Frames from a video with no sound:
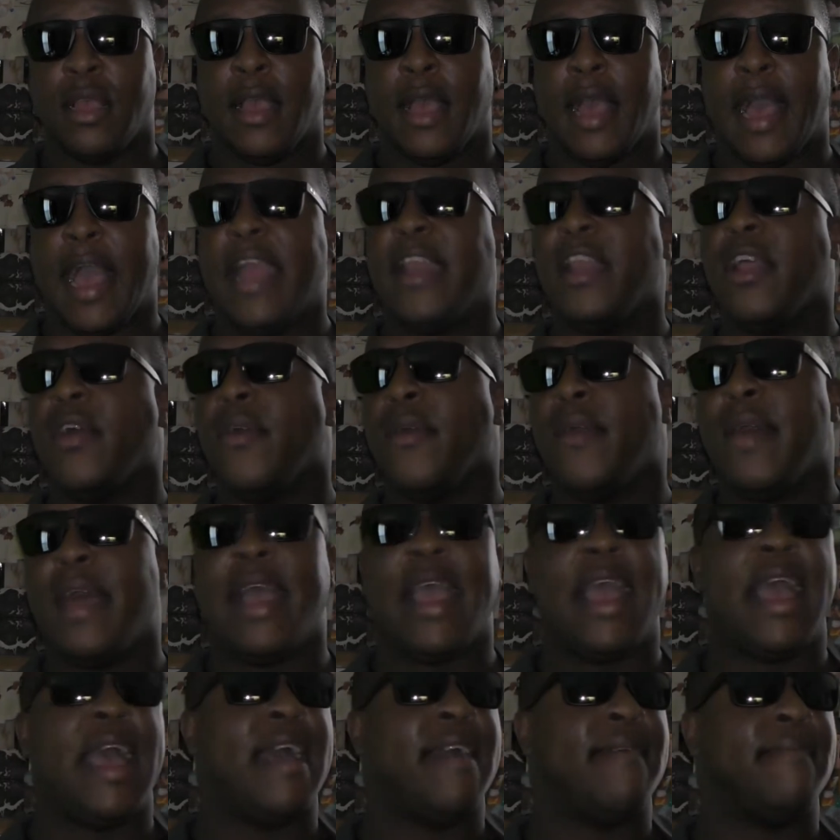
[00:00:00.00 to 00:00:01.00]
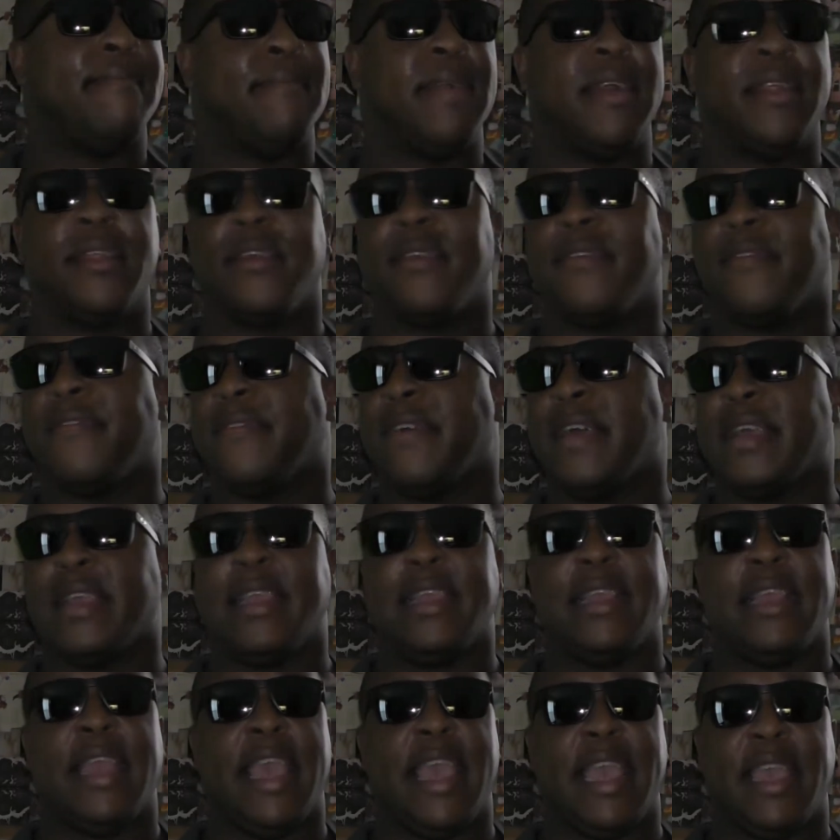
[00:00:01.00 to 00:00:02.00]
I know I have
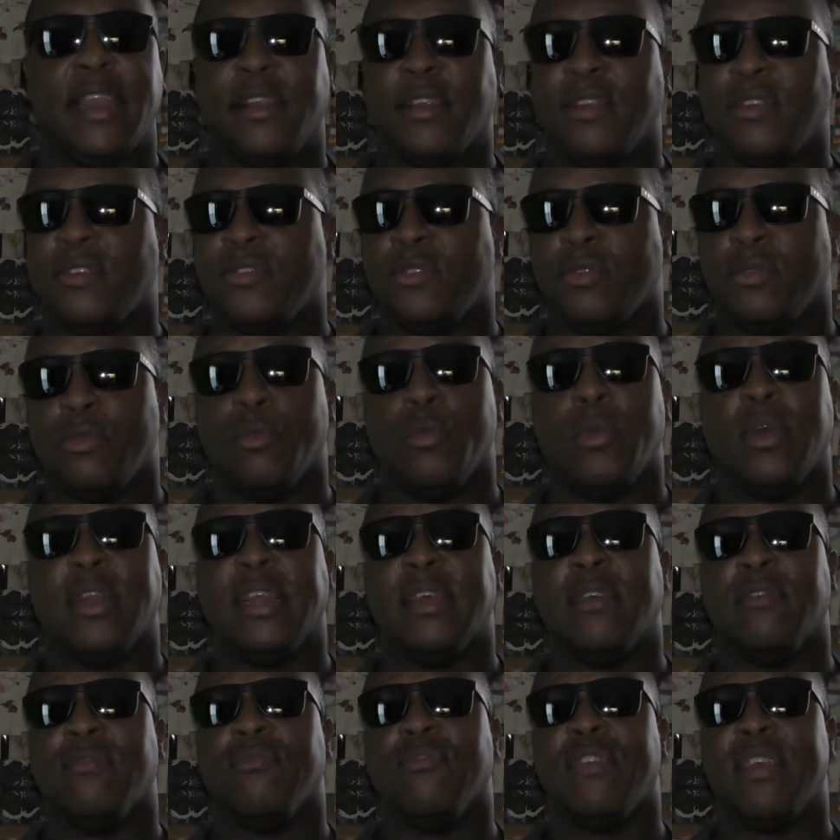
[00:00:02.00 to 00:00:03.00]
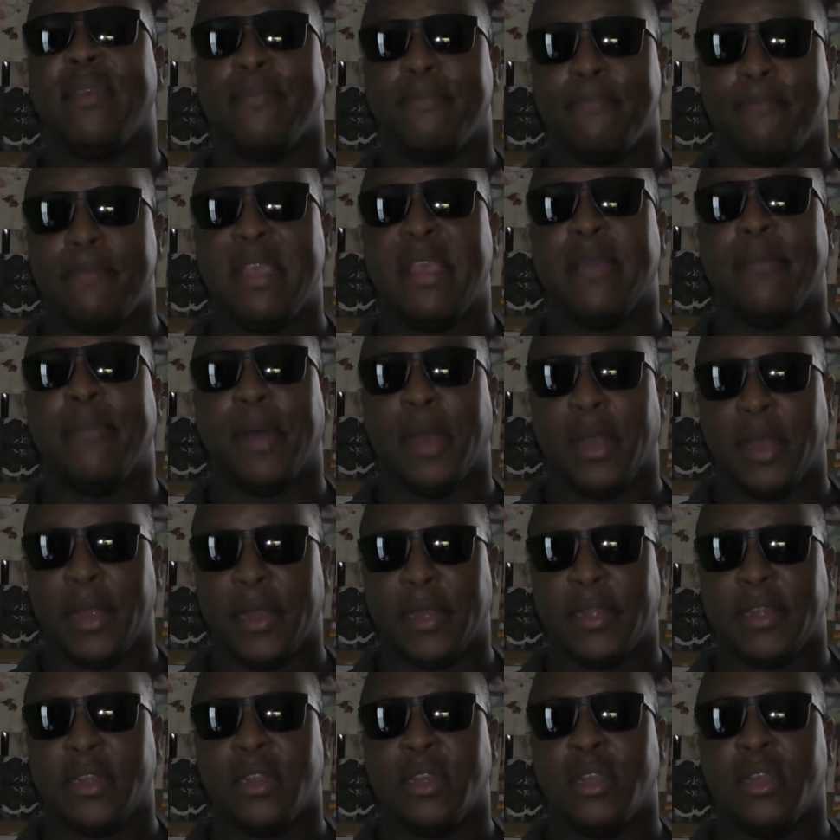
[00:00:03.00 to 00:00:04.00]
motherfucking haters who want to rip me
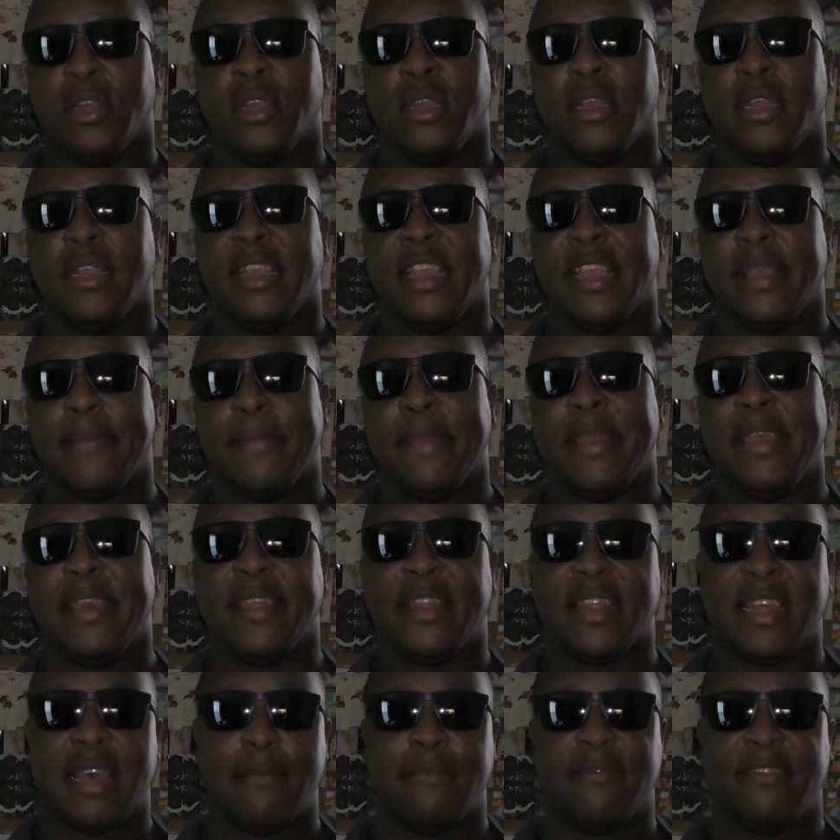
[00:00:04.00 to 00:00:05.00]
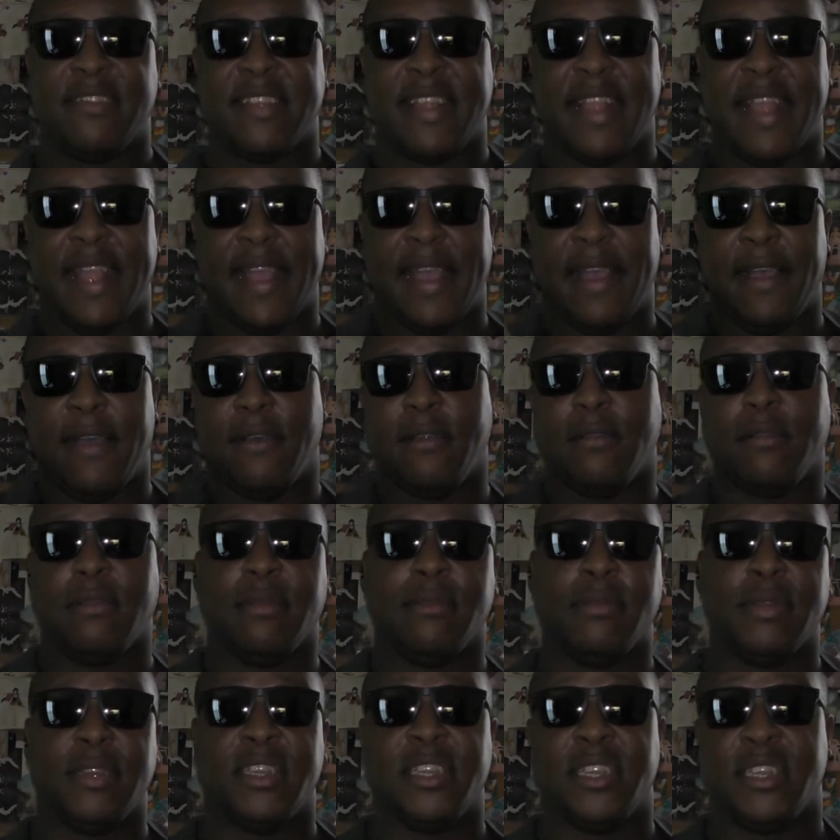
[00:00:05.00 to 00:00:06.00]
apart, give me a thumbs
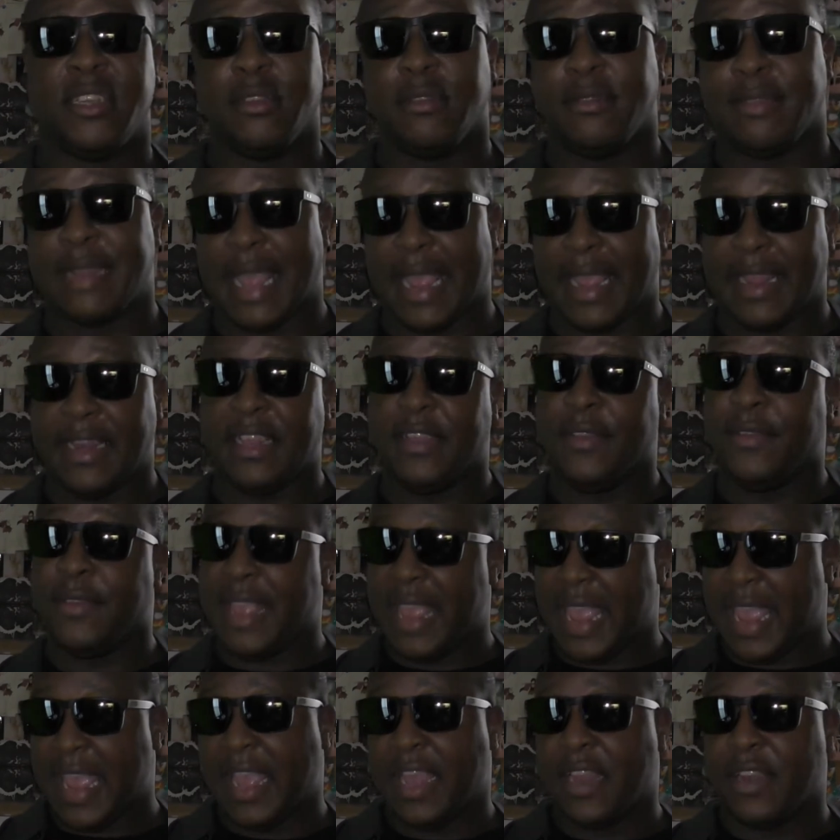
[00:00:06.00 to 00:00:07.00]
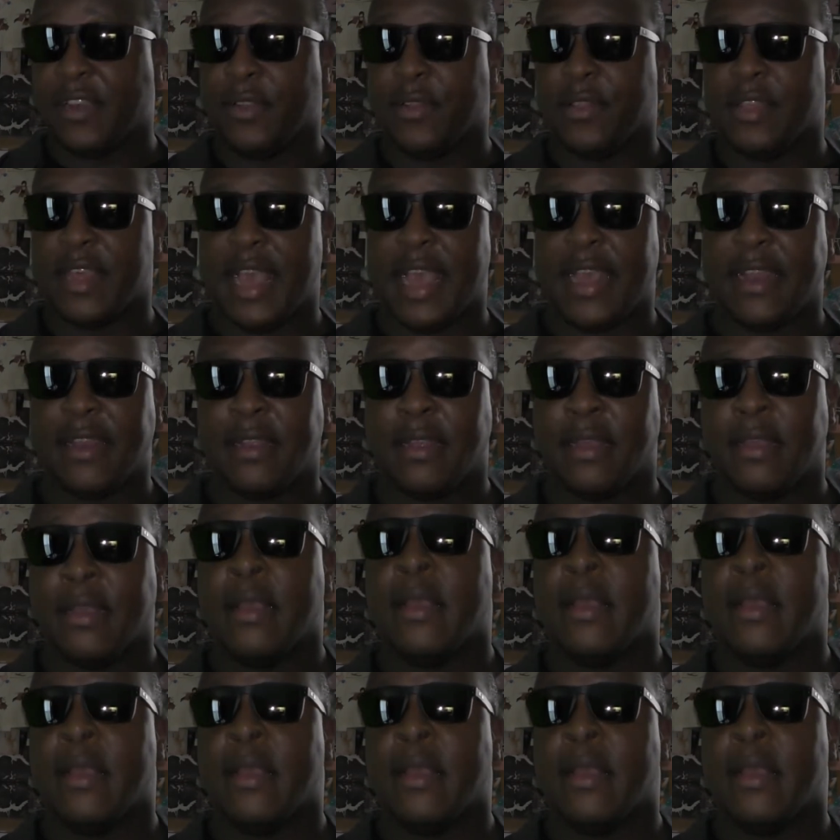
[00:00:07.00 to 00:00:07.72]
down, which technically you can do that.